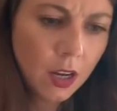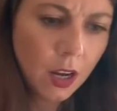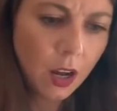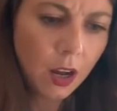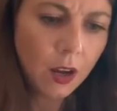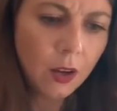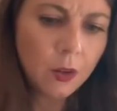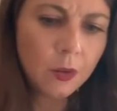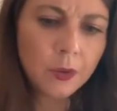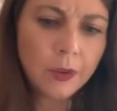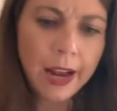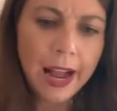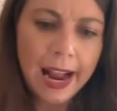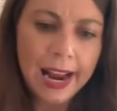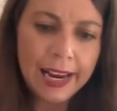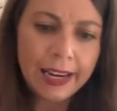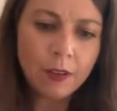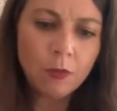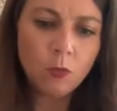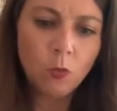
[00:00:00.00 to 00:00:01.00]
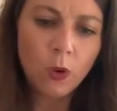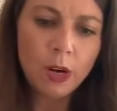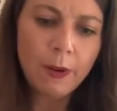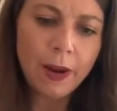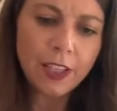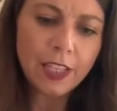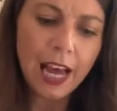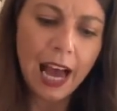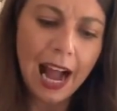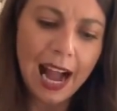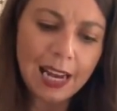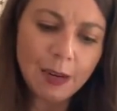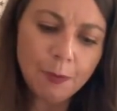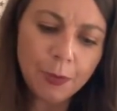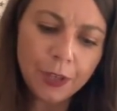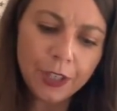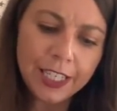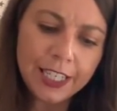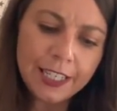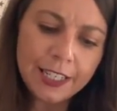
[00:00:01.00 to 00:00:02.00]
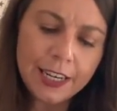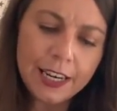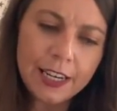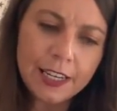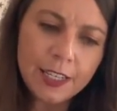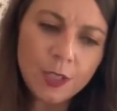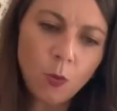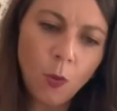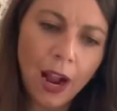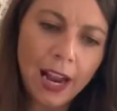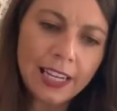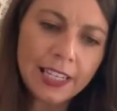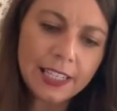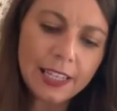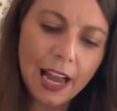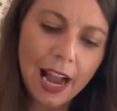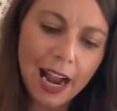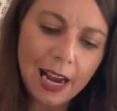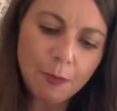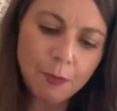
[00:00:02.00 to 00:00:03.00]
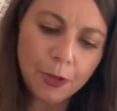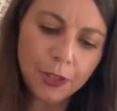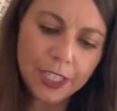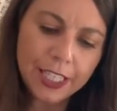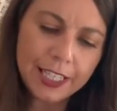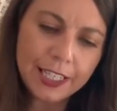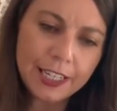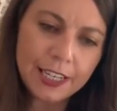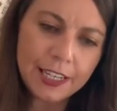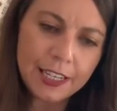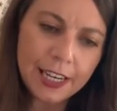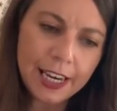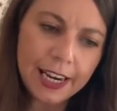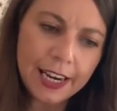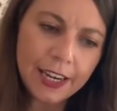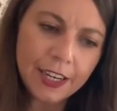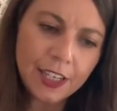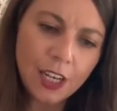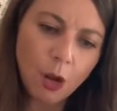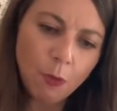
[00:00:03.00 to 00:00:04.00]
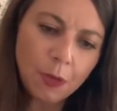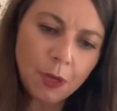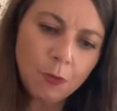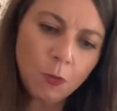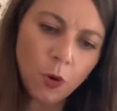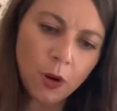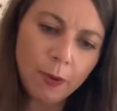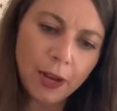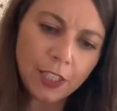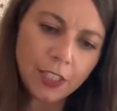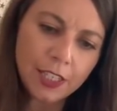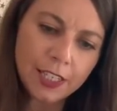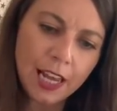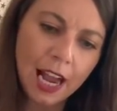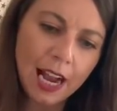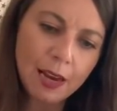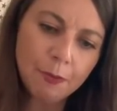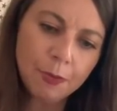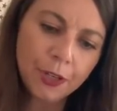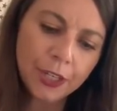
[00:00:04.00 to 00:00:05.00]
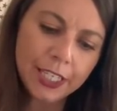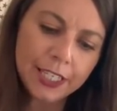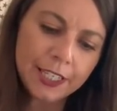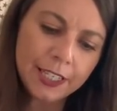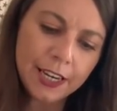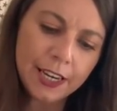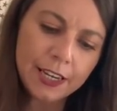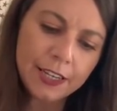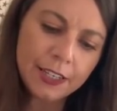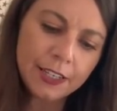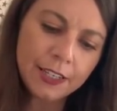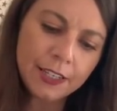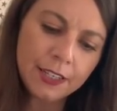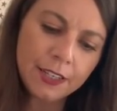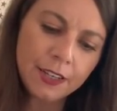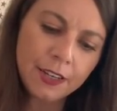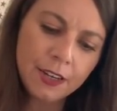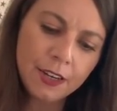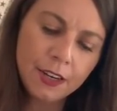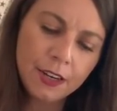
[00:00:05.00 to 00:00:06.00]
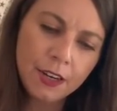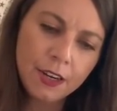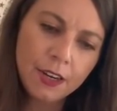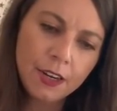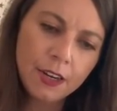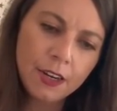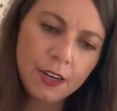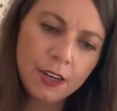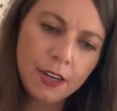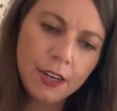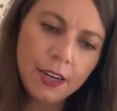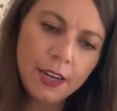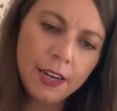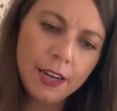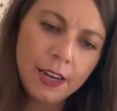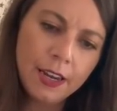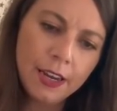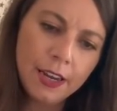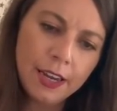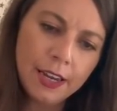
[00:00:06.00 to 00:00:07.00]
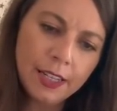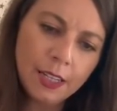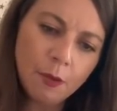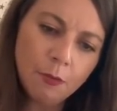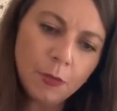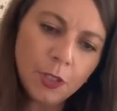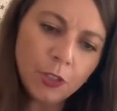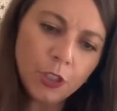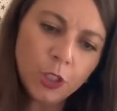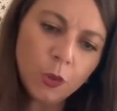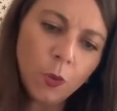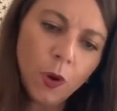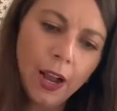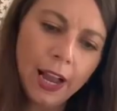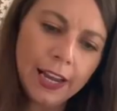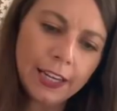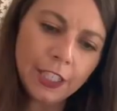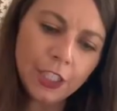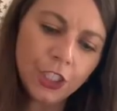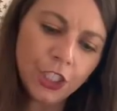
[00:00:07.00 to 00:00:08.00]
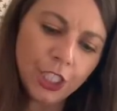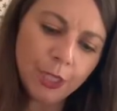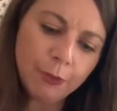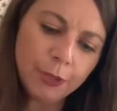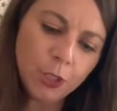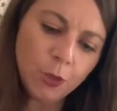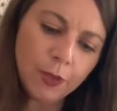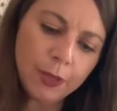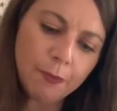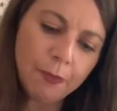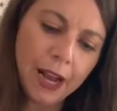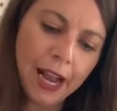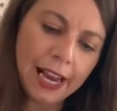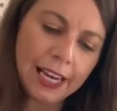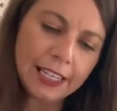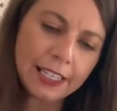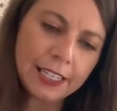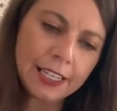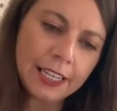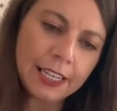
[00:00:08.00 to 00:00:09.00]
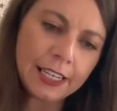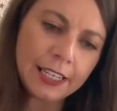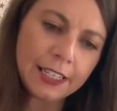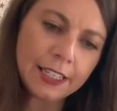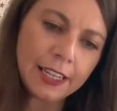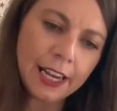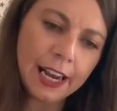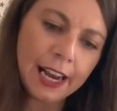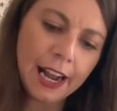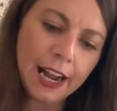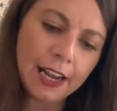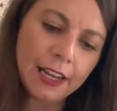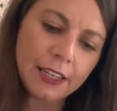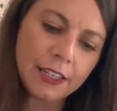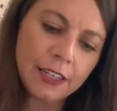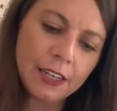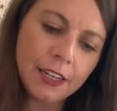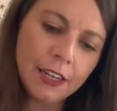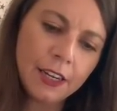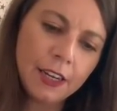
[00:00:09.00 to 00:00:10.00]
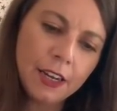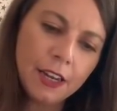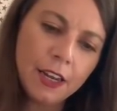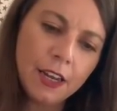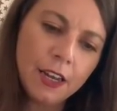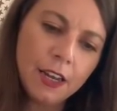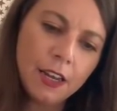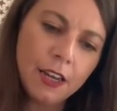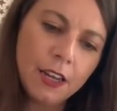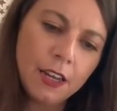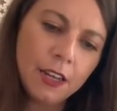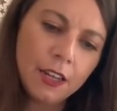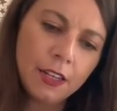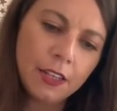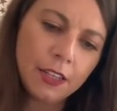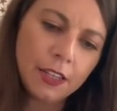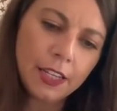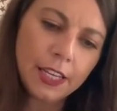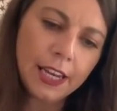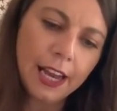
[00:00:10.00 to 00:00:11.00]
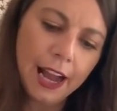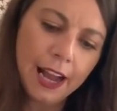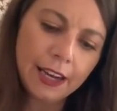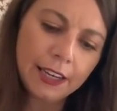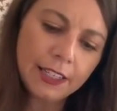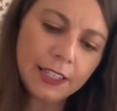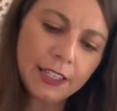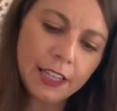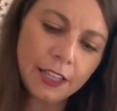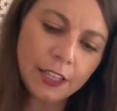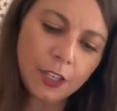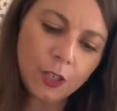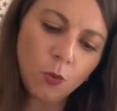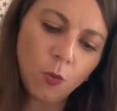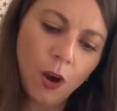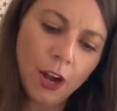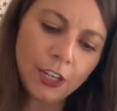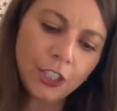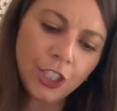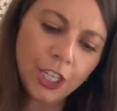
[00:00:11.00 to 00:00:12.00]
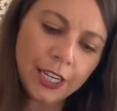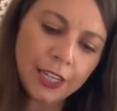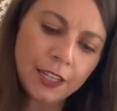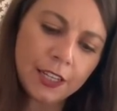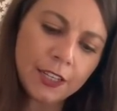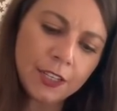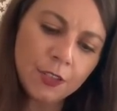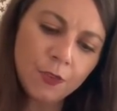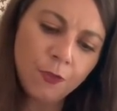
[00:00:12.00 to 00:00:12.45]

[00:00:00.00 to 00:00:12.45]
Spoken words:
All right. What about the High Priestess? Why is the High Priestess here? Tell me more about this High Priestess in the mutual energy between Pisces and the ex that they're watching this